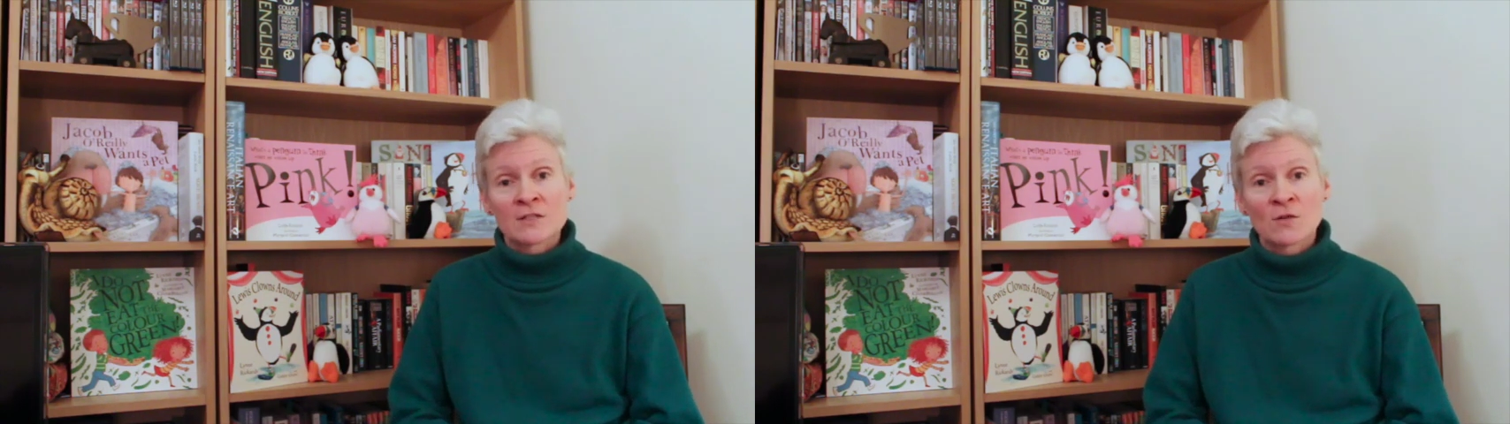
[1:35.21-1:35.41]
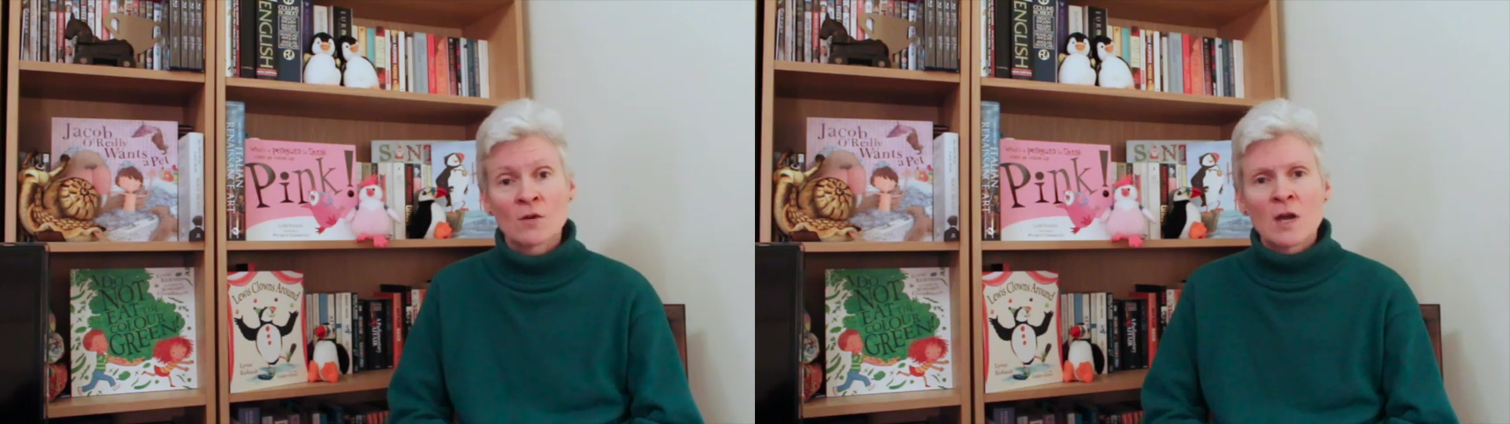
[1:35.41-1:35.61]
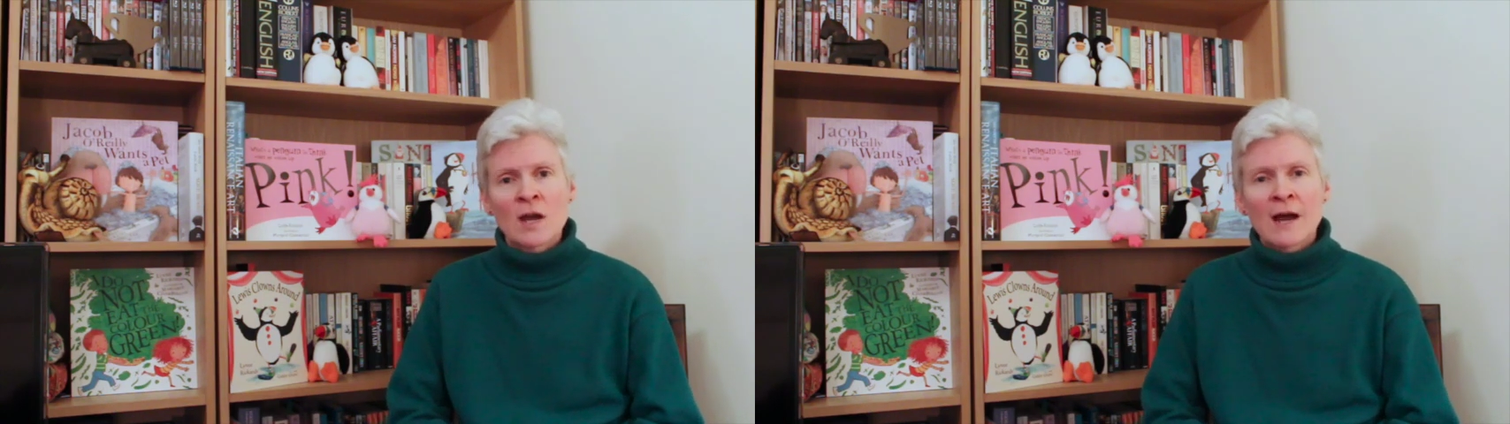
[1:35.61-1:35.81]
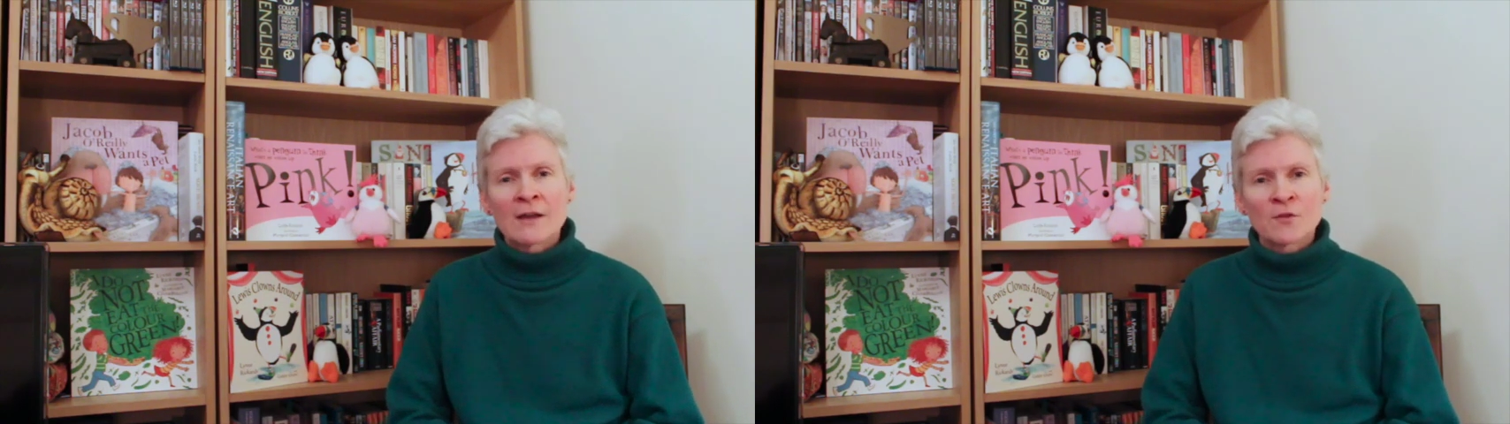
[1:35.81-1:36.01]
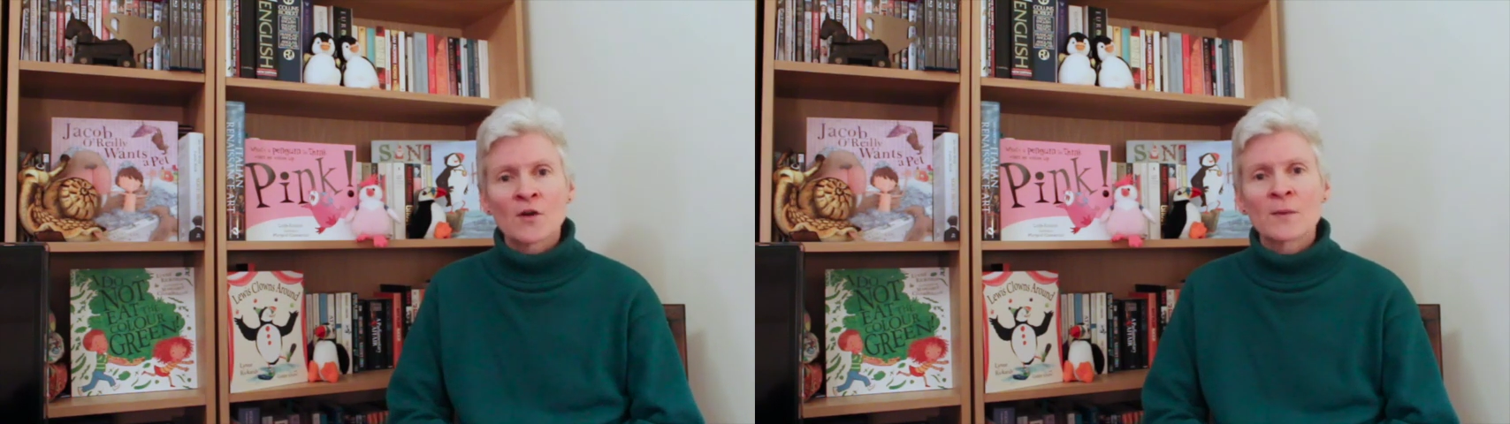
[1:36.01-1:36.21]
So
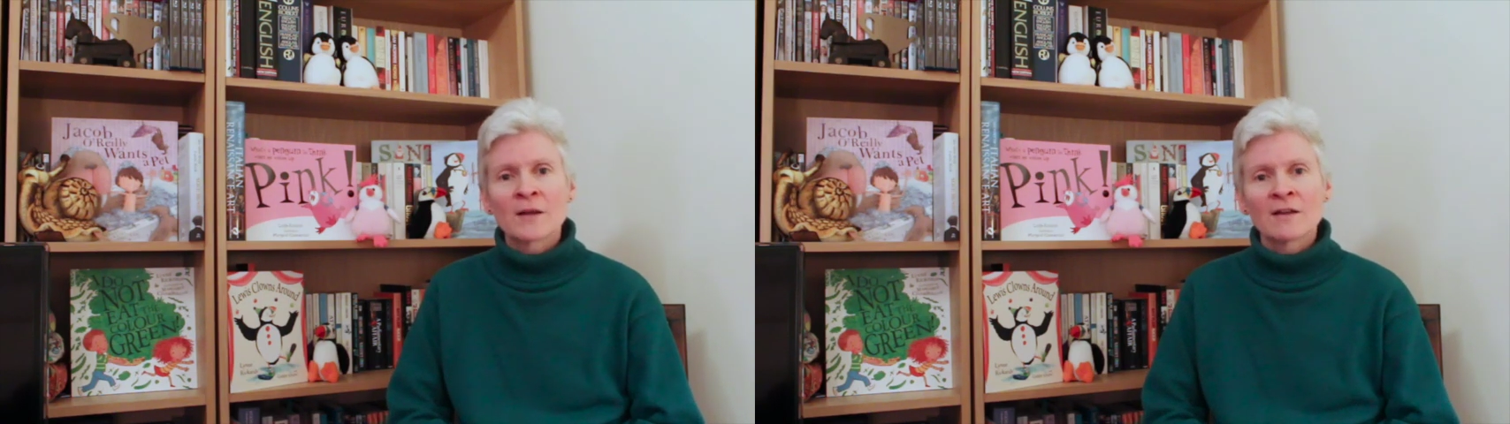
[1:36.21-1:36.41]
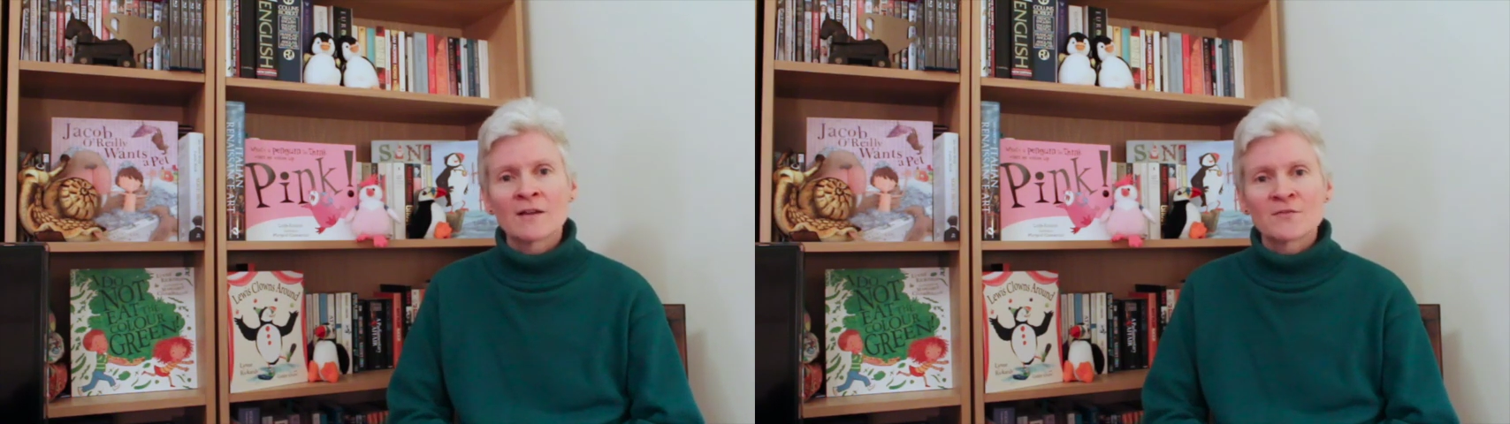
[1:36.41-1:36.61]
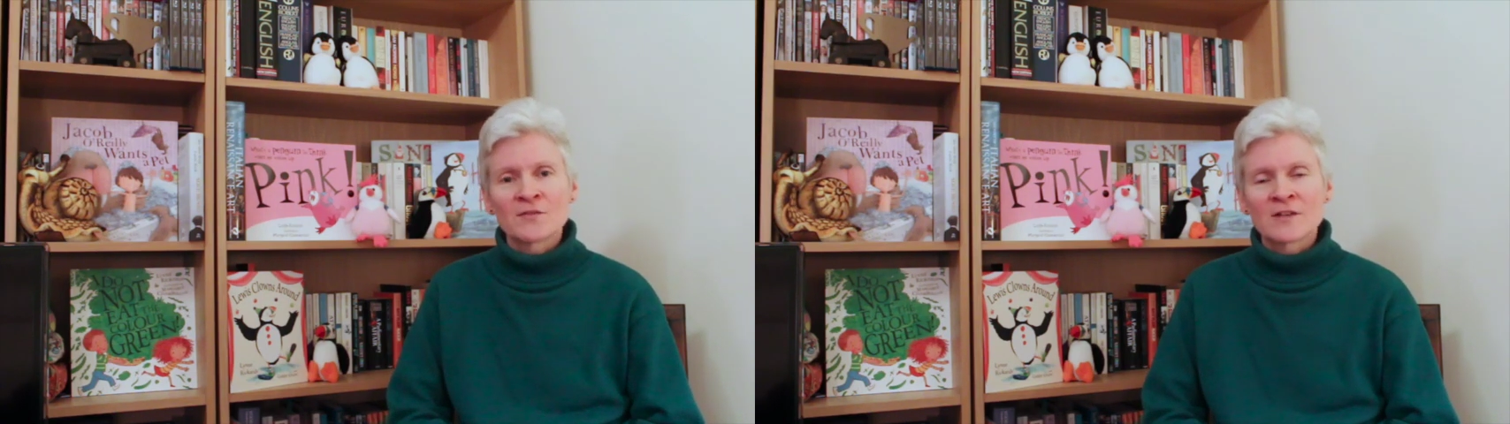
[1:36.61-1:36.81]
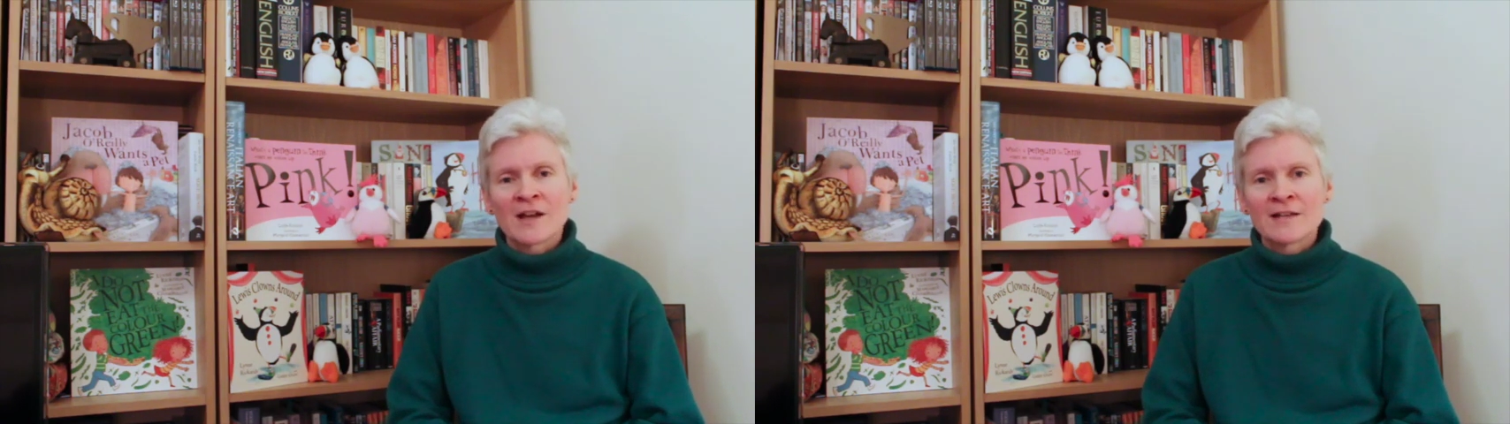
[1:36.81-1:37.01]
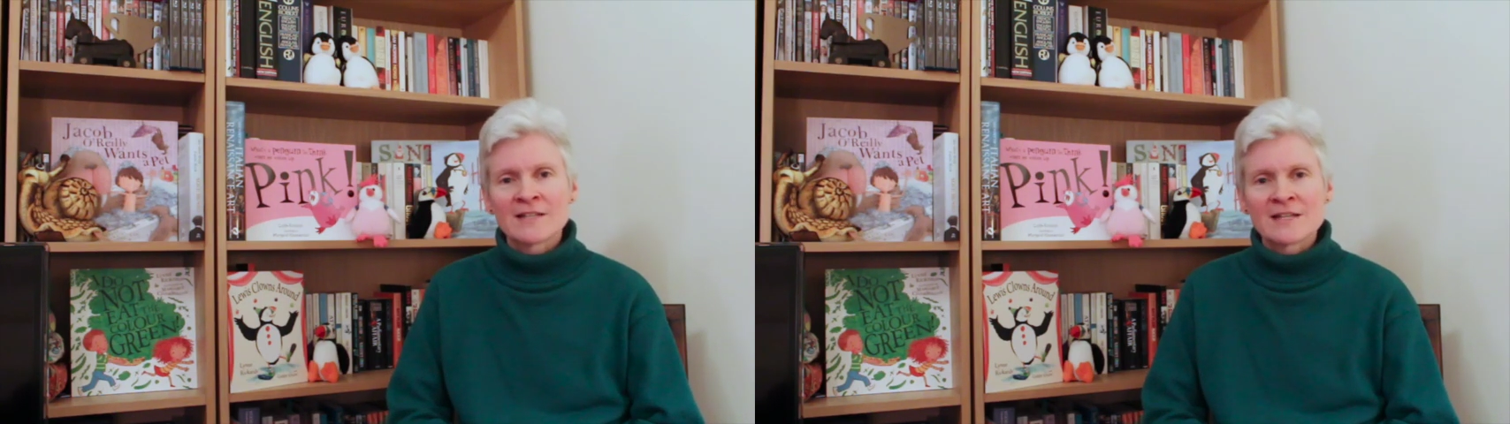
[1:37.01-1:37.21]
I thought about a lot of
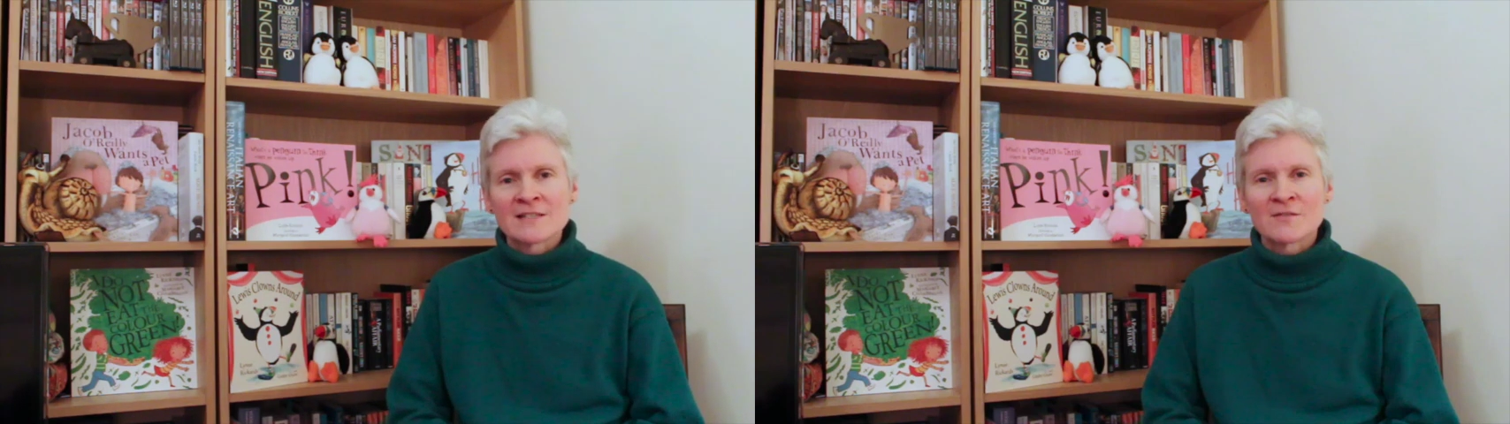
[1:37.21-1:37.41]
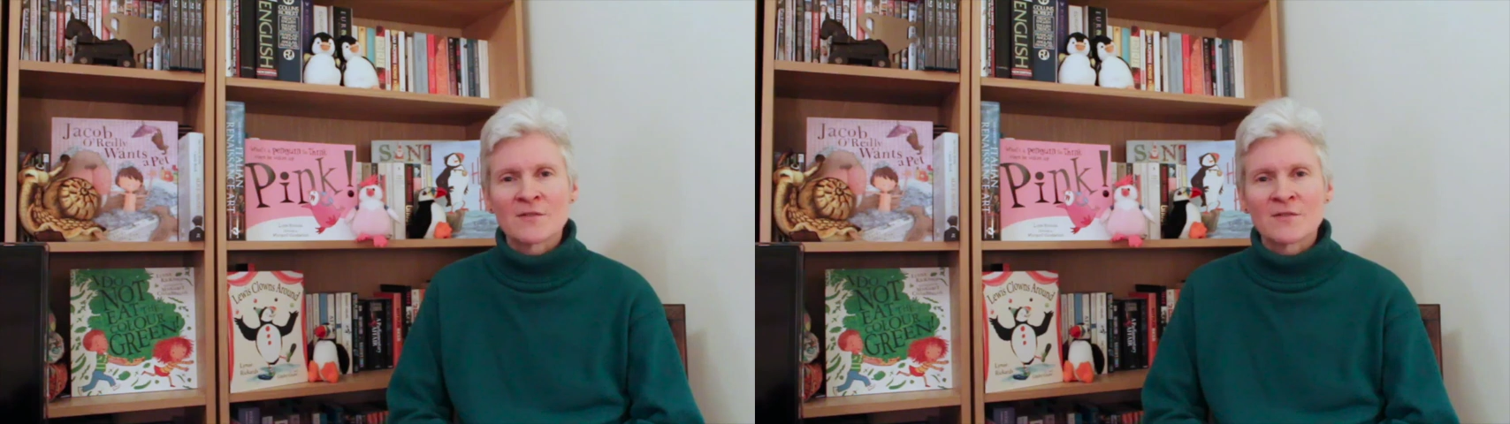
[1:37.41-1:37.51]
different ideas,